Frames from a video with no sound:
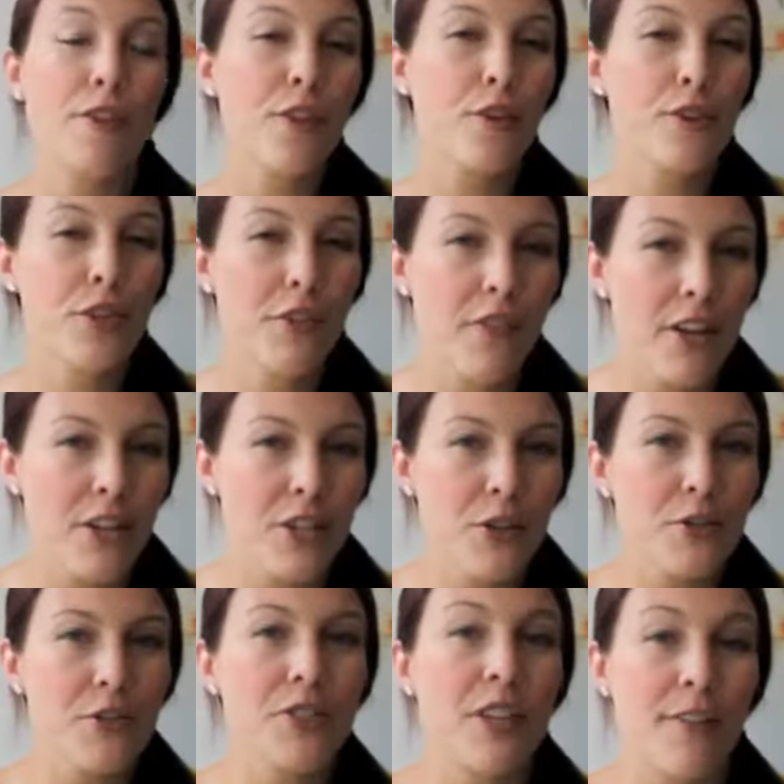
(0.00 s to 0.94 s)
For those of
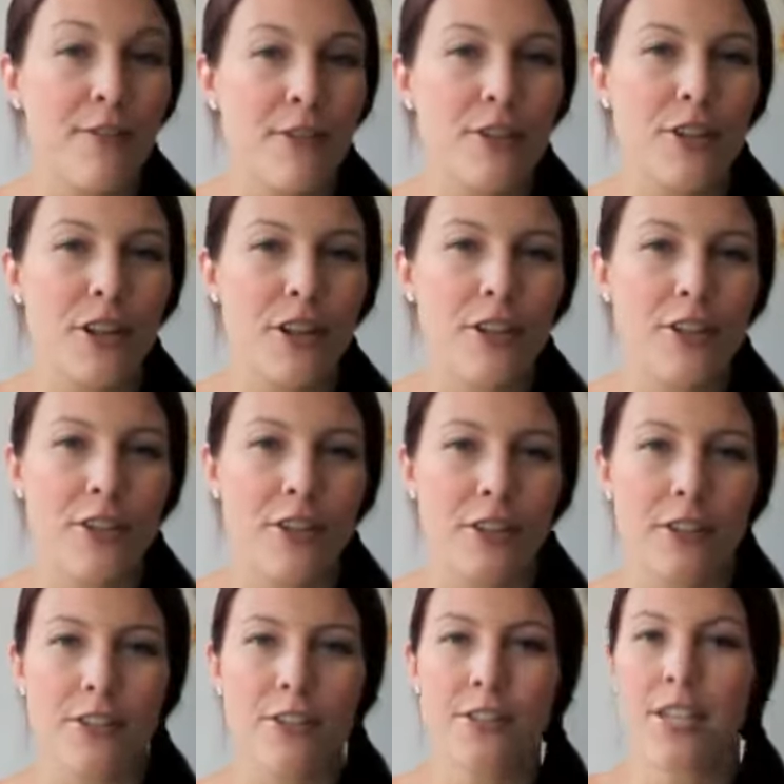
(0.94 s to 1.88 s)
us who suffer dark
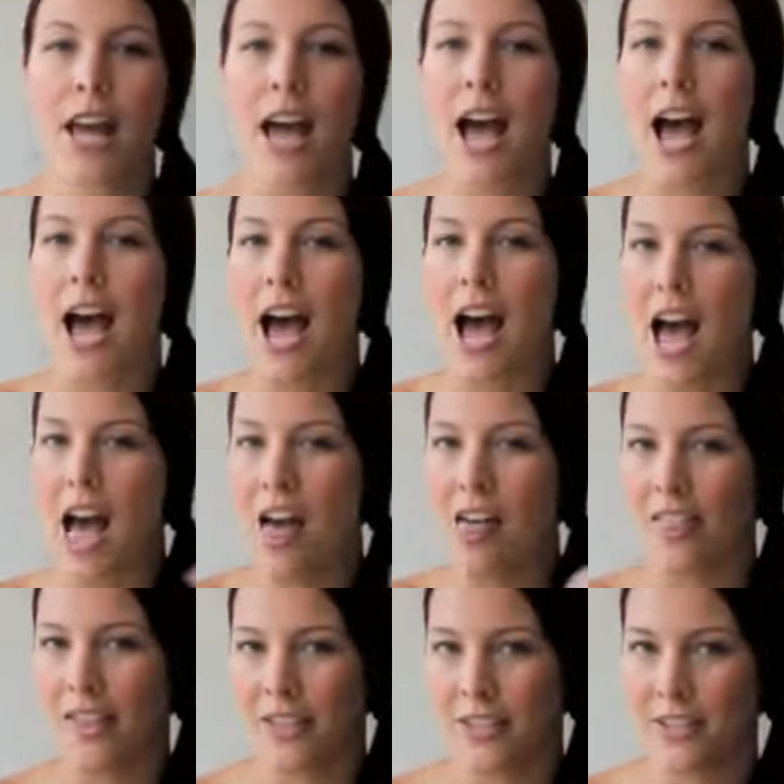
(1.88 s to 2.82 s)
circles, uh,
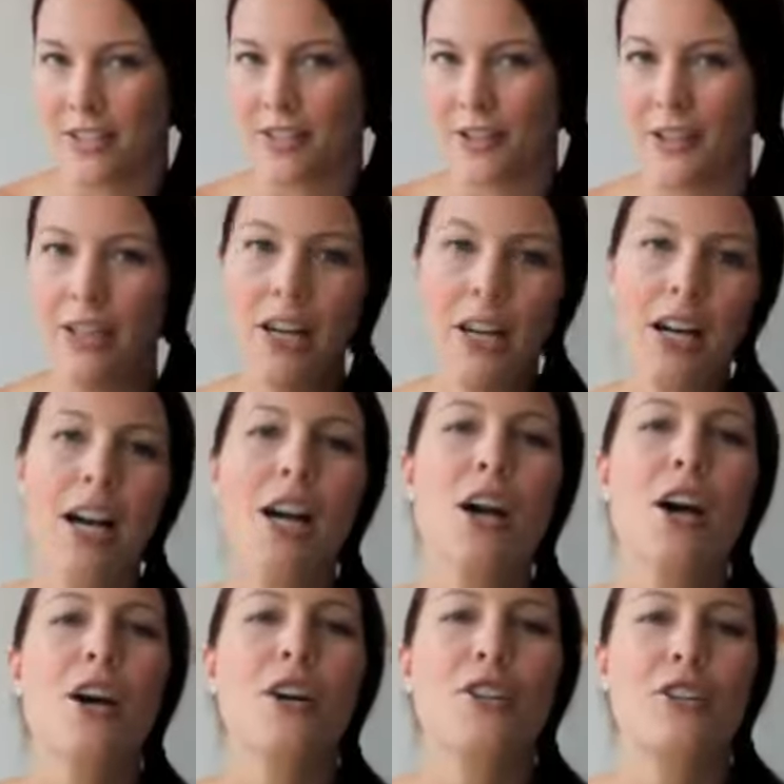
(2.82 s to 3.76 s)
this girl,
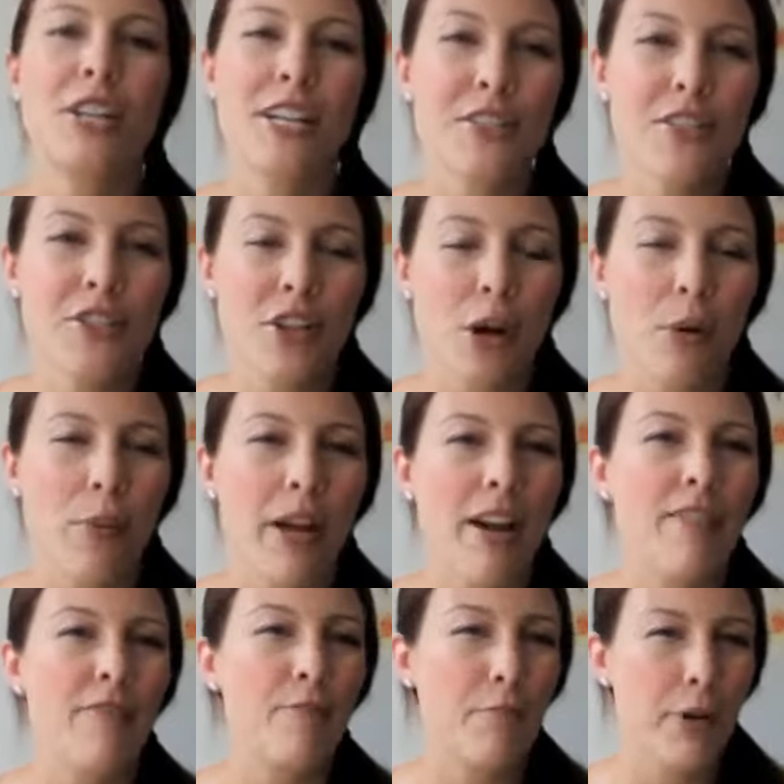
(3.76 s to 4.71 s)
chances are we
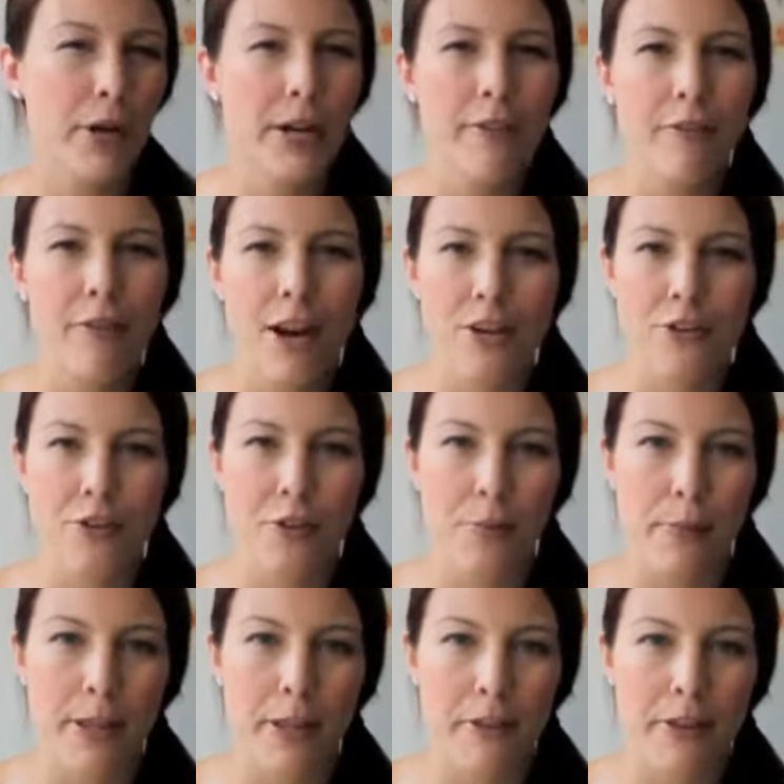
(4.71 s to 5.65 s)
have pretty fragile
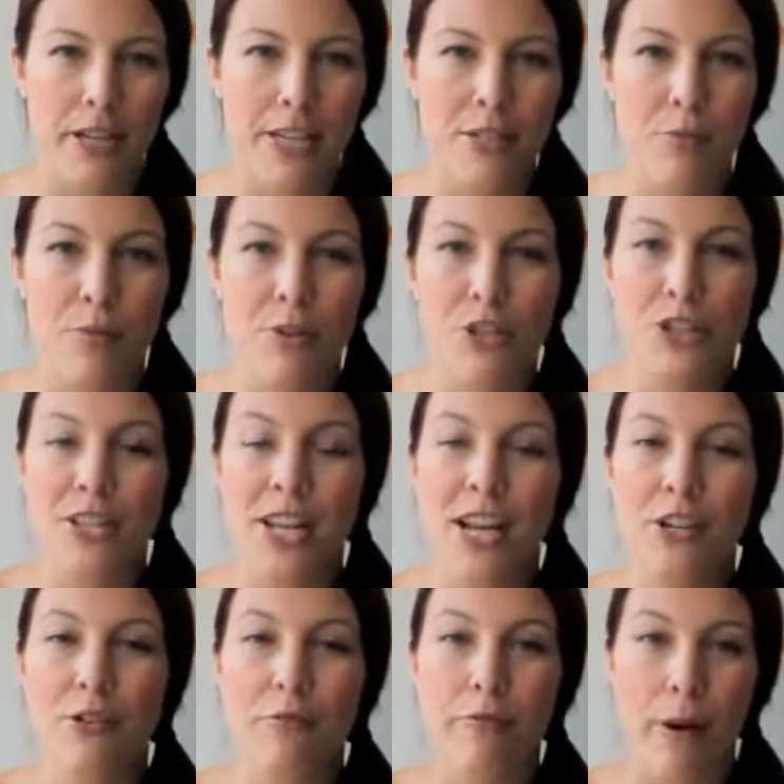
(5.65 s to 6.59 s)
capillaries which
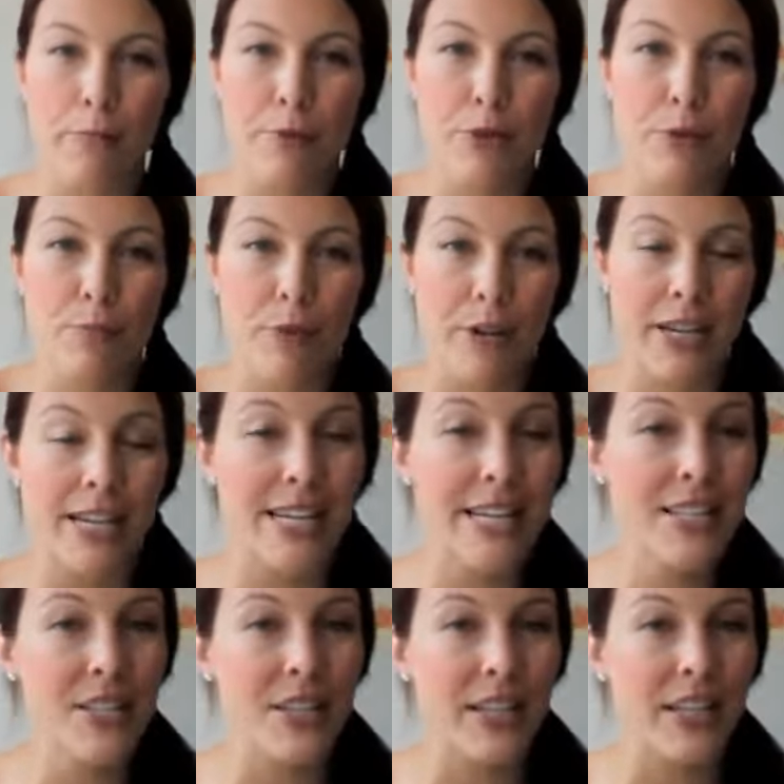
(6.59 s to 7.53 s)
tend to rupture pretty
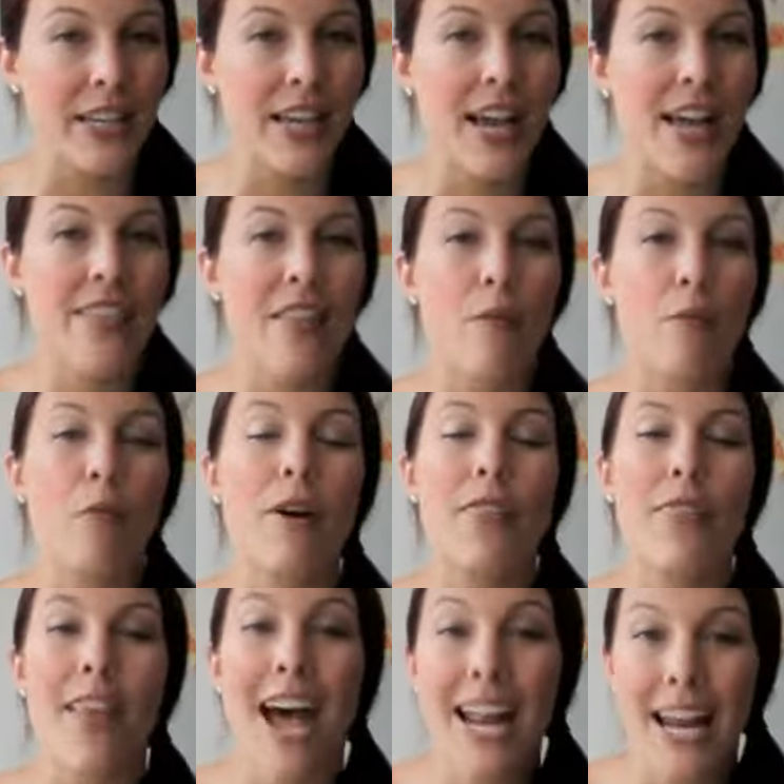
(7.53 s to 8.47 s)
easily, and then
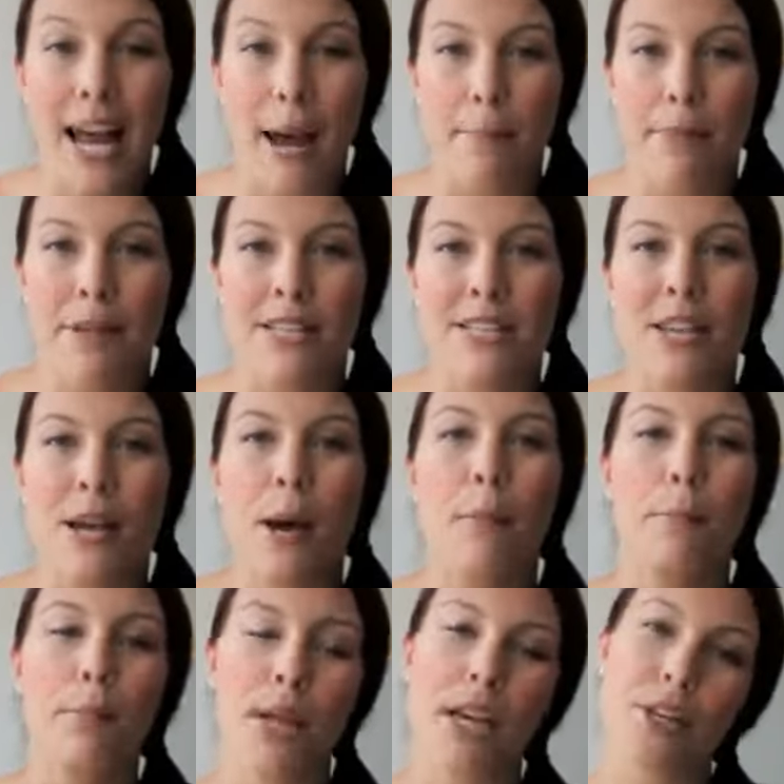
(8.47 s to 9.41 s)
when that happens,
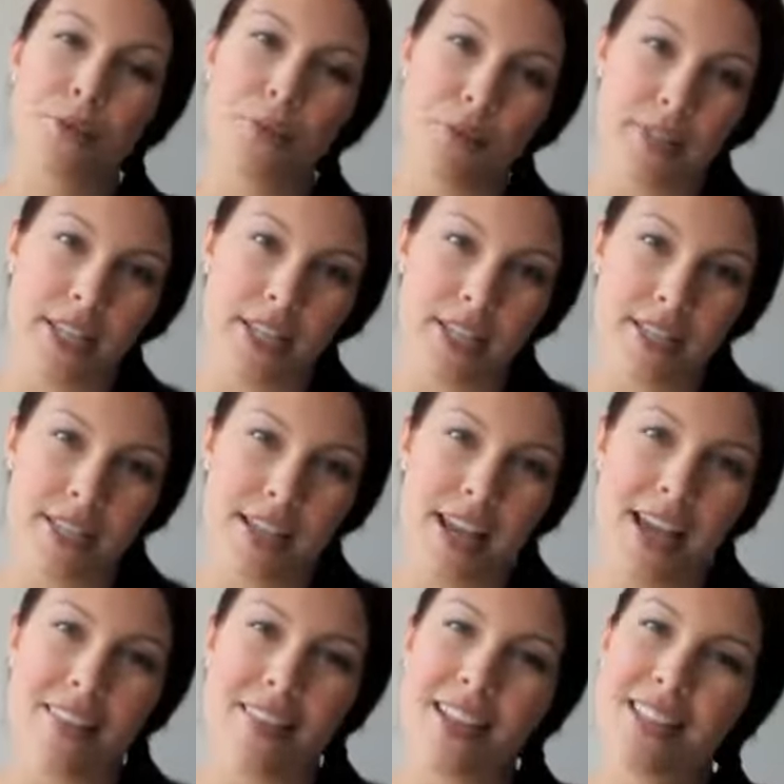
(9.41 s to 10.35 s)
blood is released,
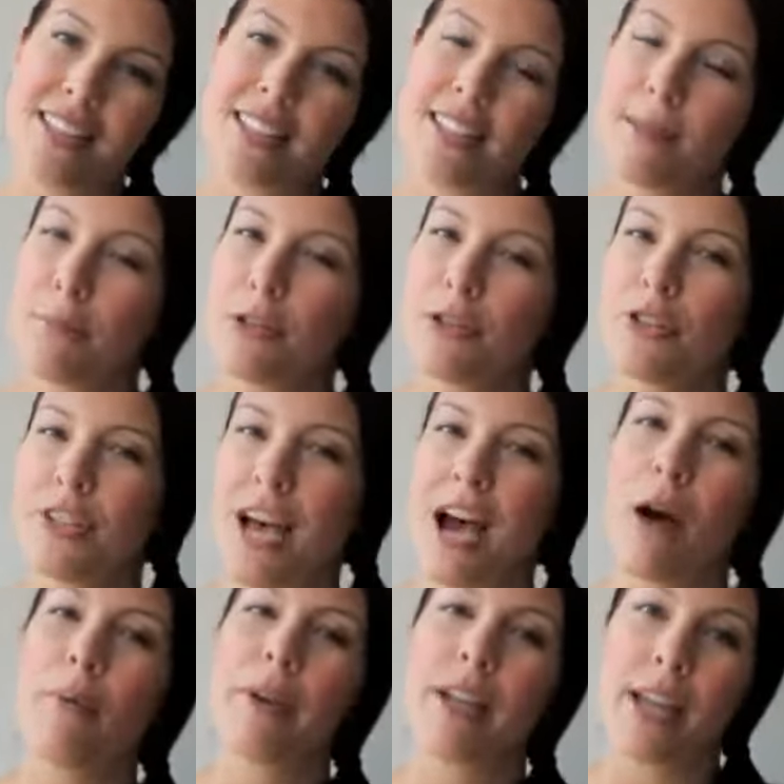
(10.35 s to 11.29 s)
and that's similar to
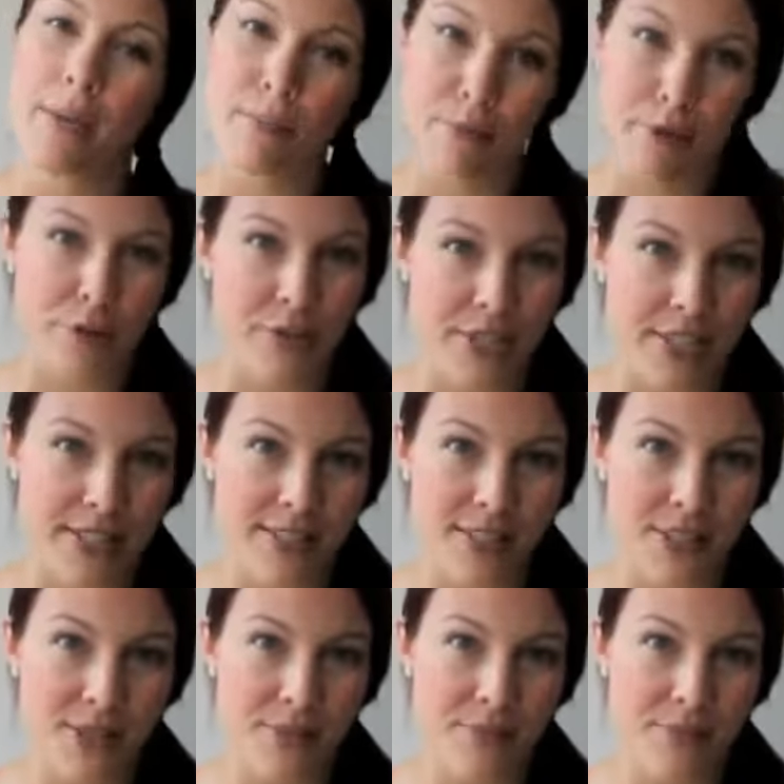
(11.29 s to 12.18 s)
how we get bruises.